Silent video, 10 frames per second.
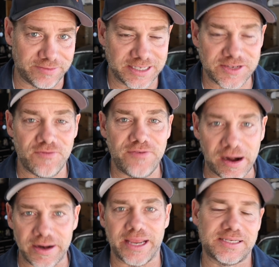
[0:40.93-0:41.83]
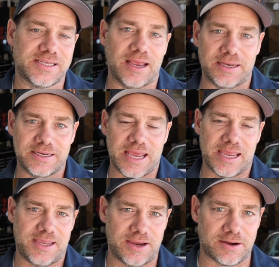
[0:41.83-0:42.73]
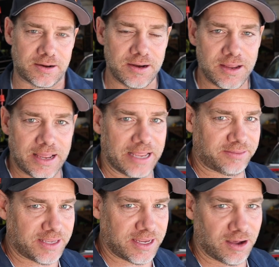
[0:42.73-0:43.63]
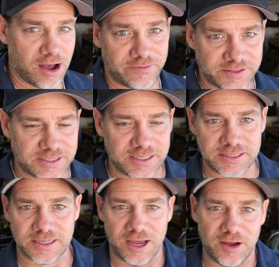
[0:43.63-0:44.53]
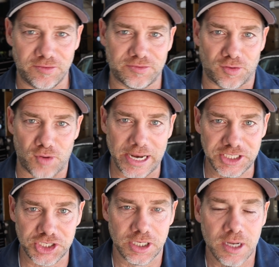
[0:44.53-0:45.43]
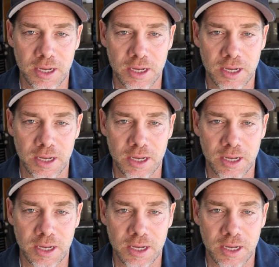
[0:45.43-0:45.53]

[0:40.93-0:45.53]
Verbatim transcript: It's a very exciting day here at the offices of Rennch.